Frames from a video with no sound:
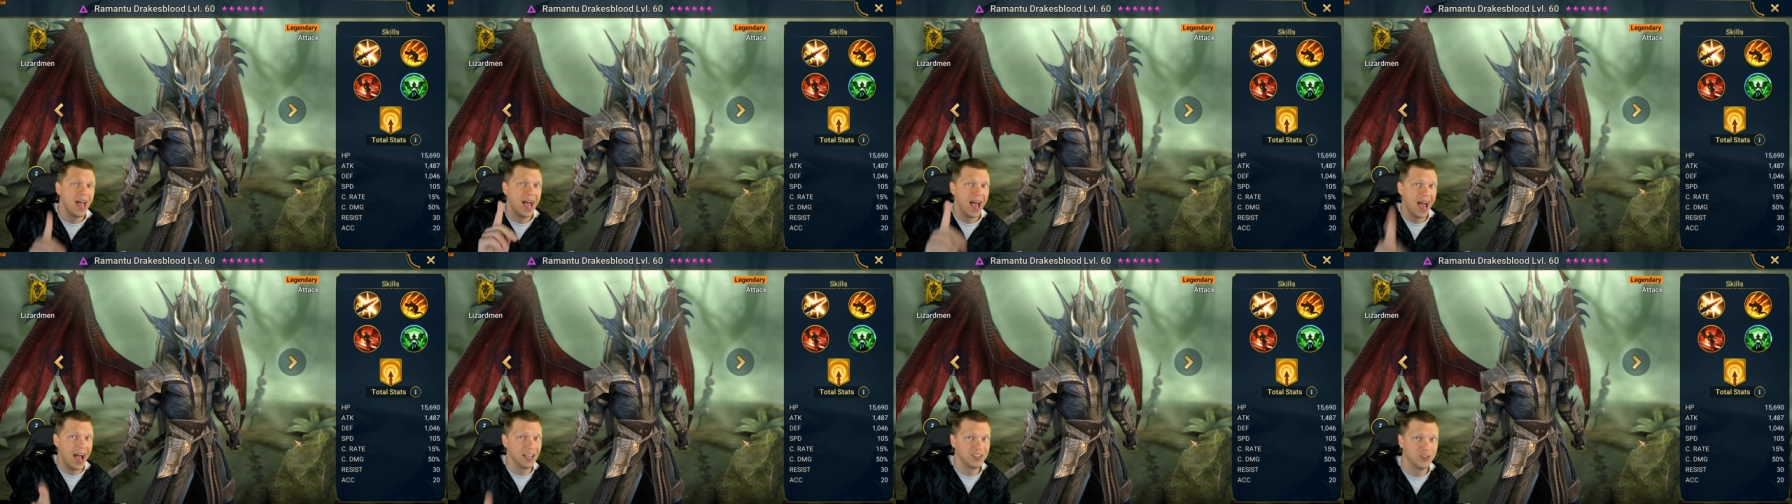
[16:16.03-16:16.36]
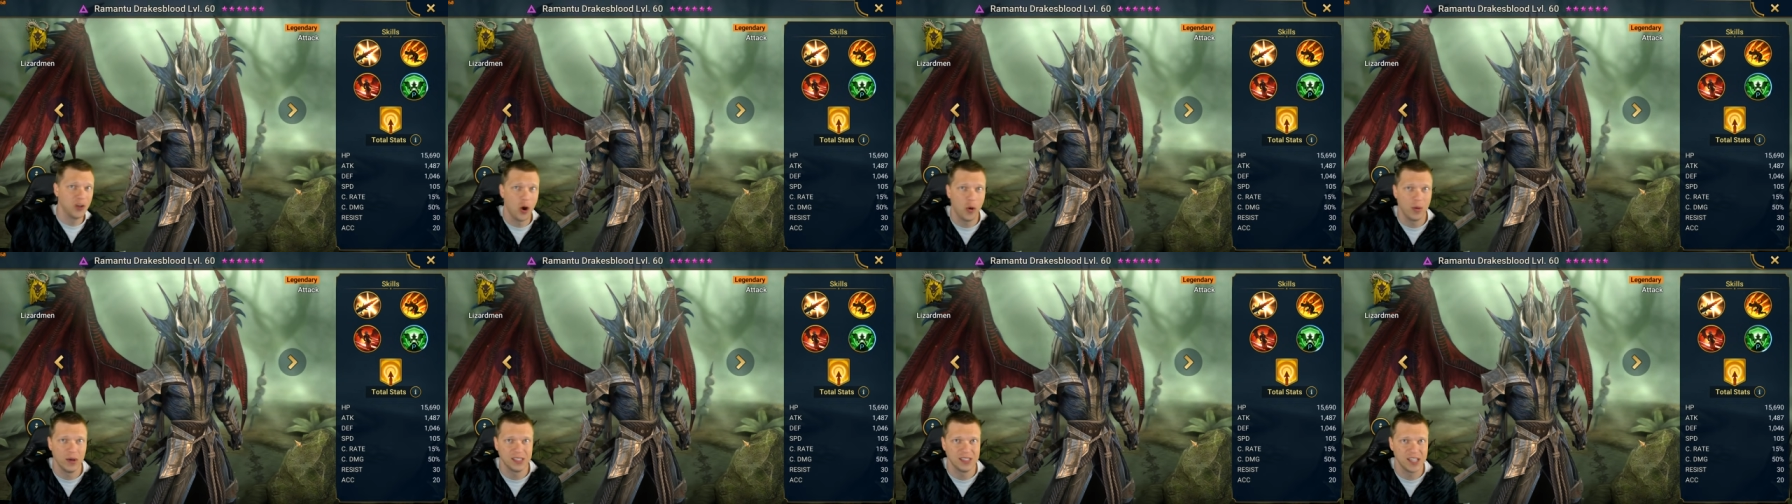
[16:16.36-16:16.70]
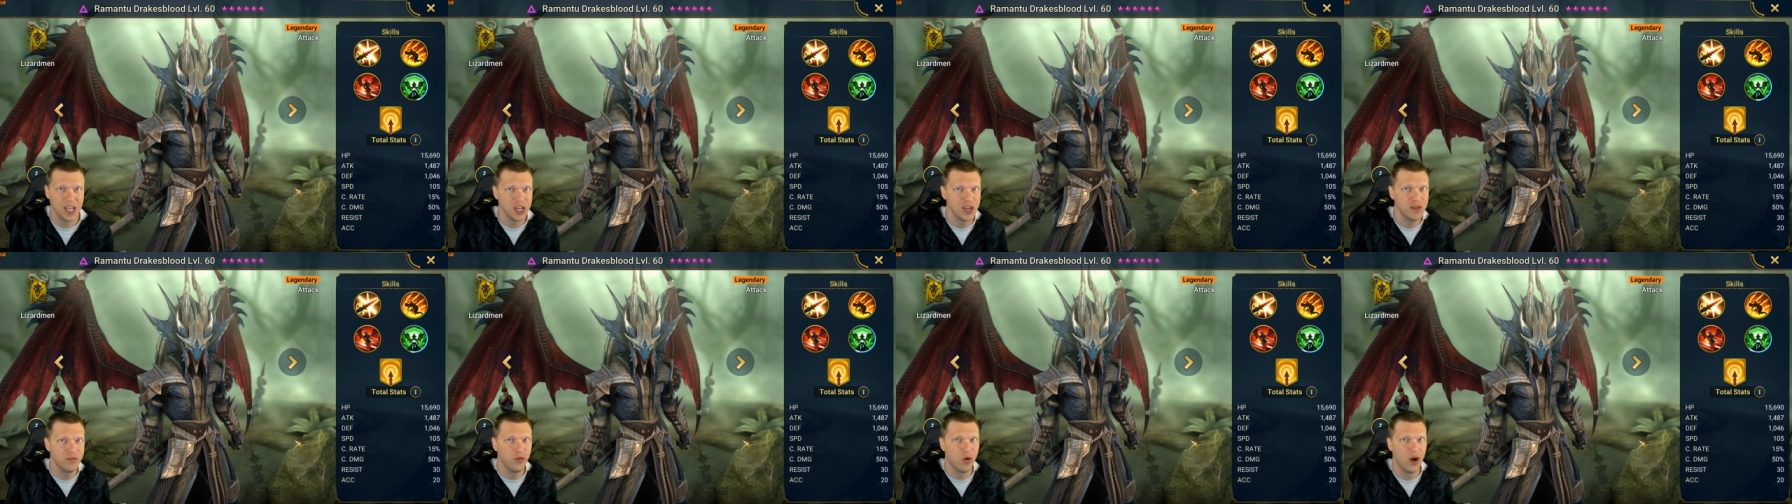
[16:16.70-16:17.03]
As always,
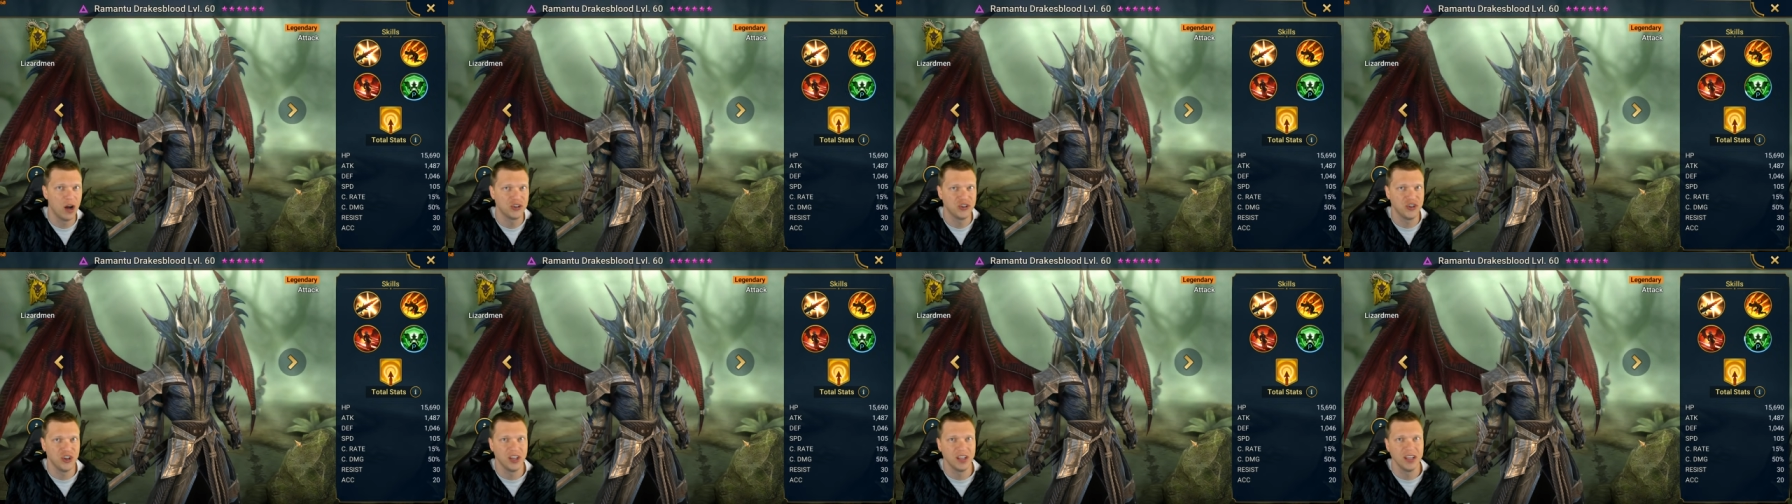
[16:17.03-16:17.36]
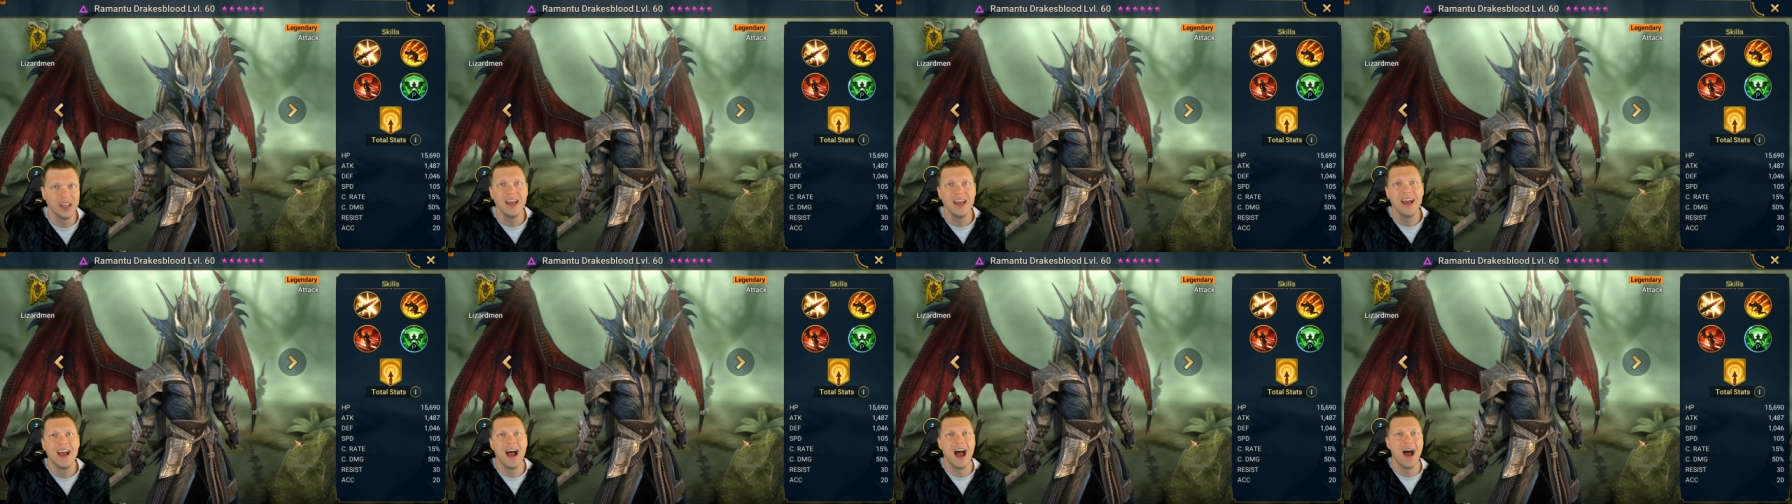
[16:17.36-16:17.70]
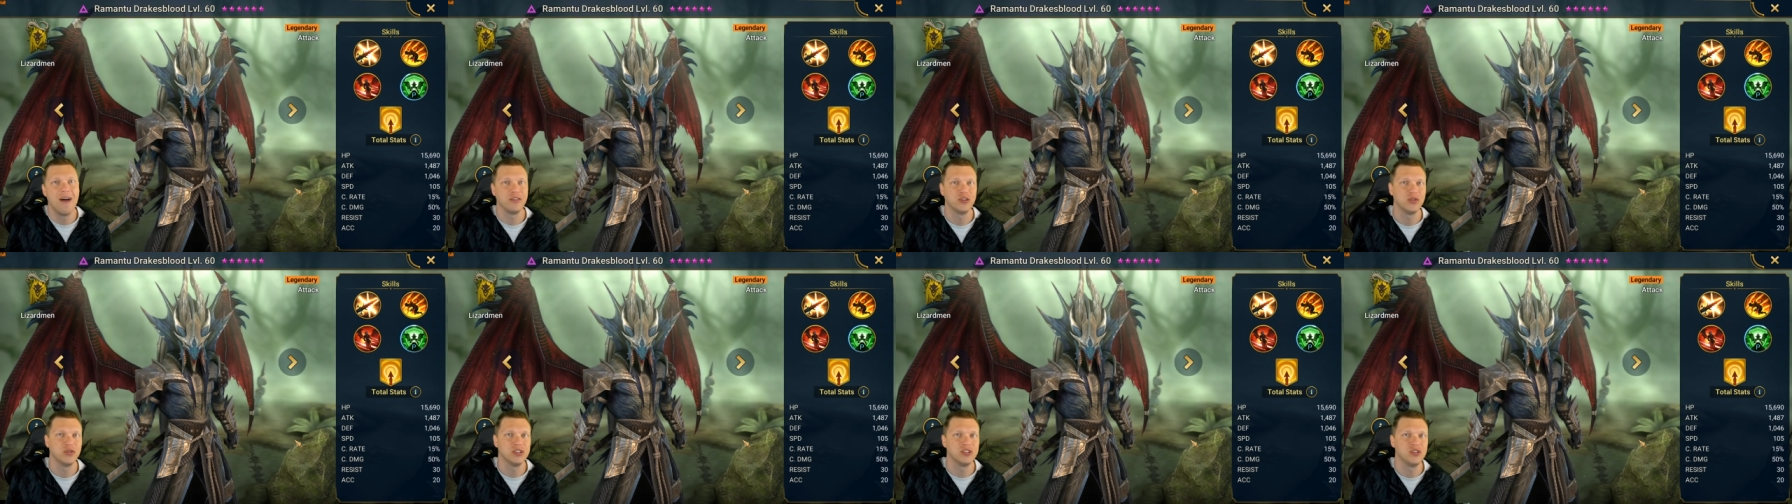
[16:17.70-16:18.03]
thank you for watching.
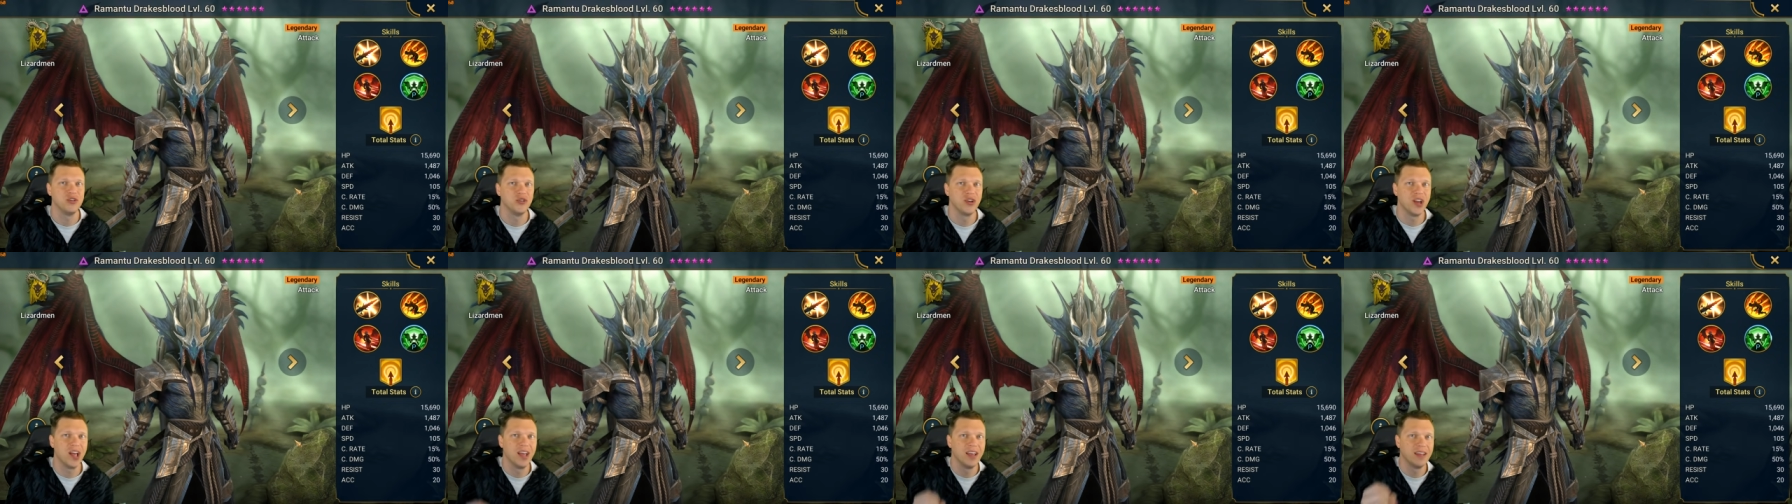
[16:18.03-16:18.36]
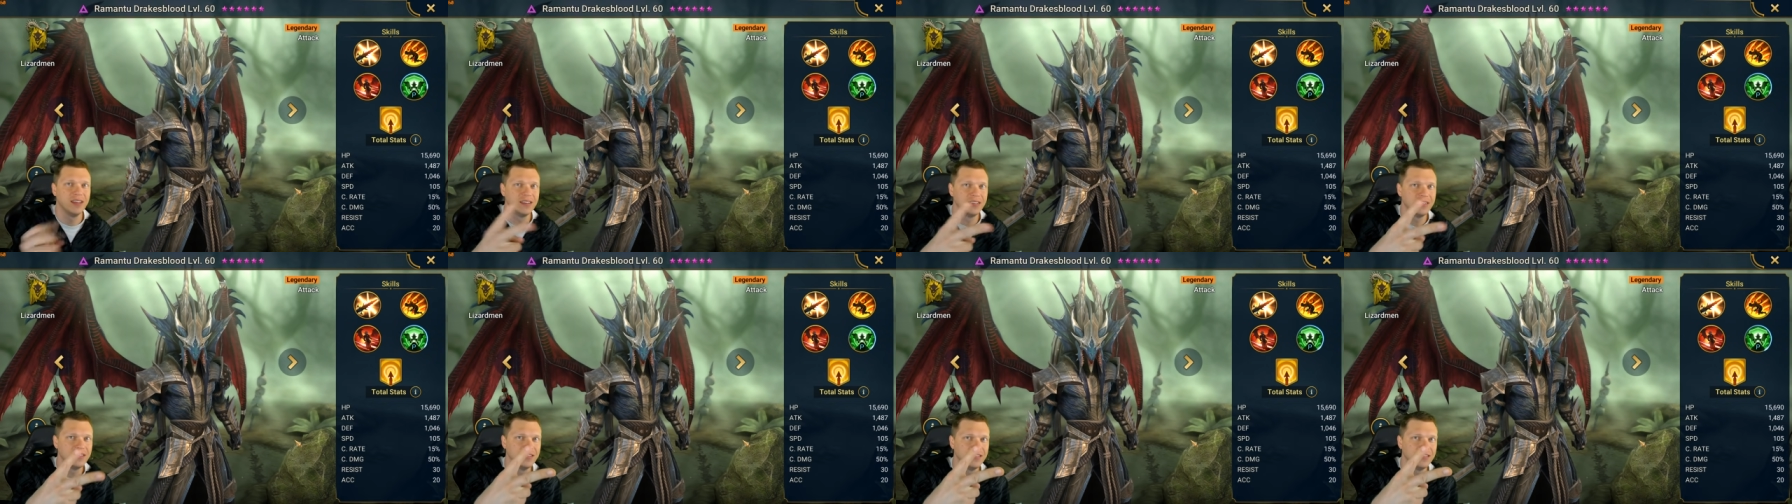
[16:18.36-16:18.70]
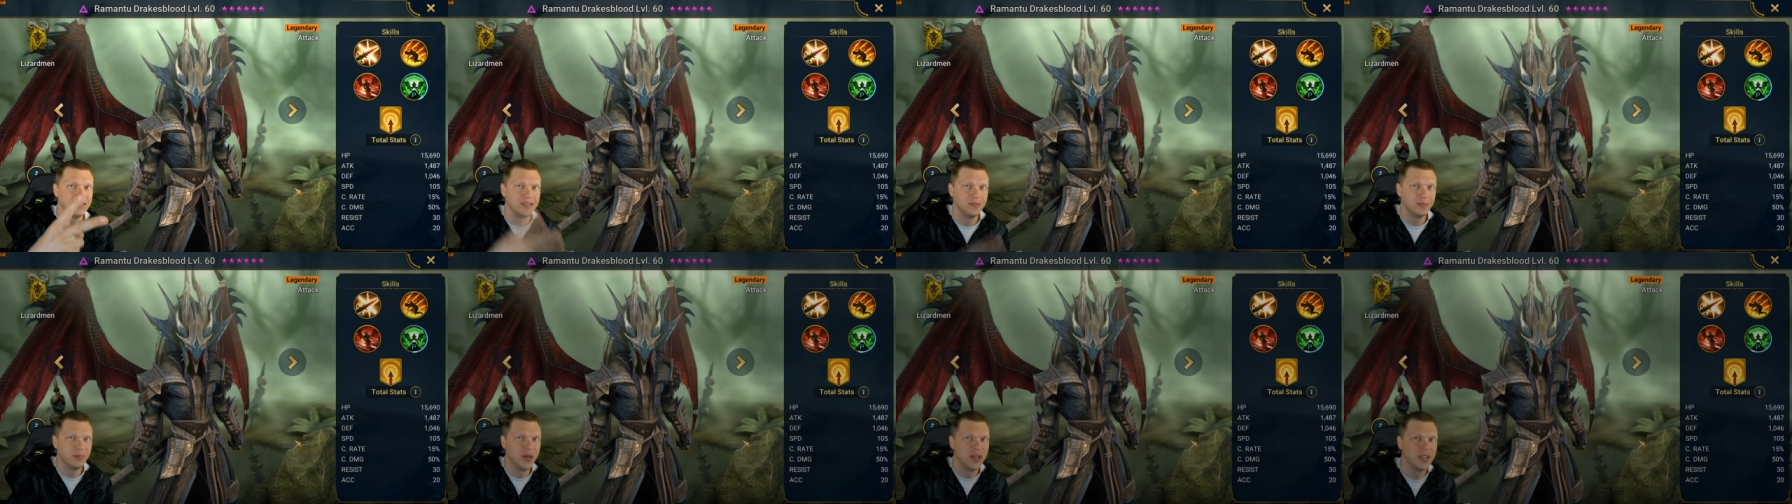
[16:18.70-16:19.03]
Have a good rest of your day.
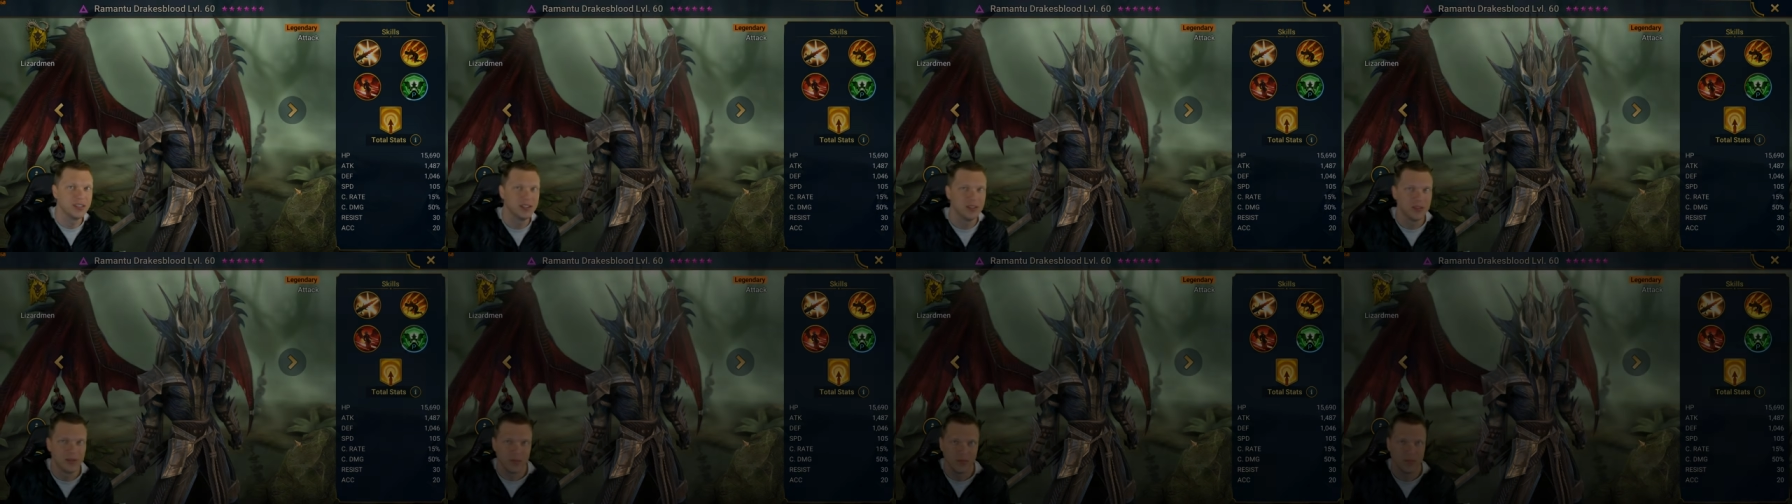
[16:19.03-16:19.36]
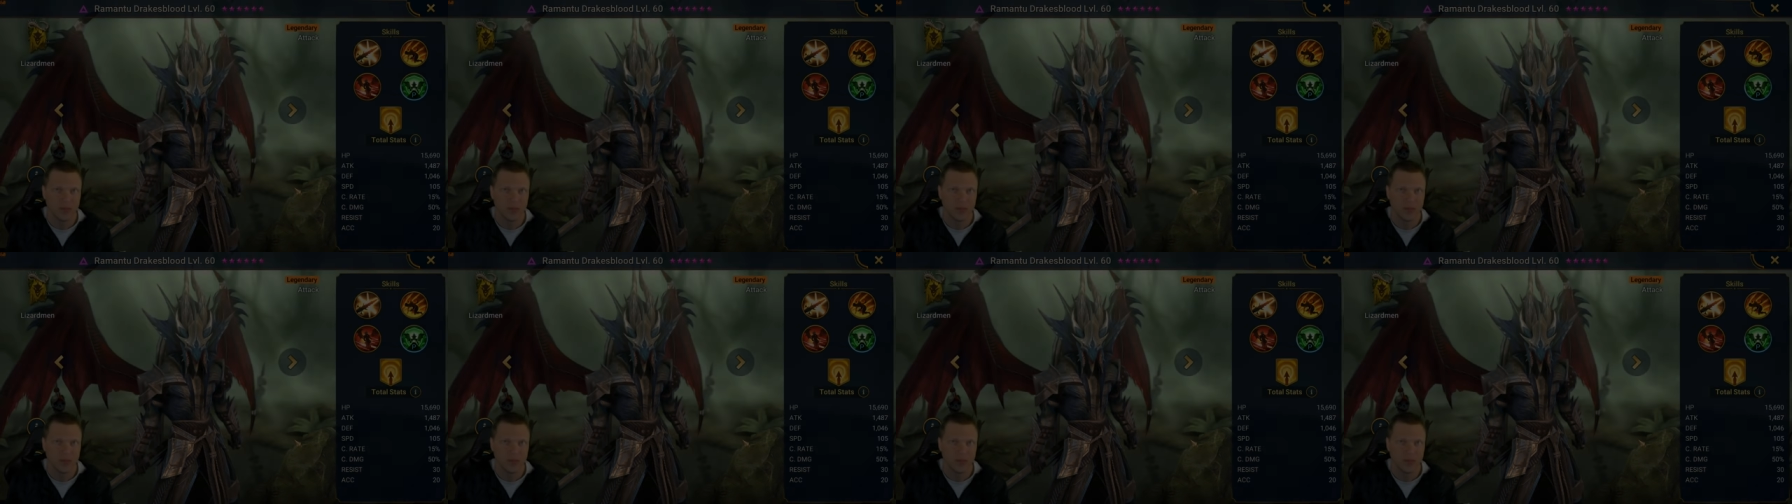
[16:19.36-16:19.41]
Peace.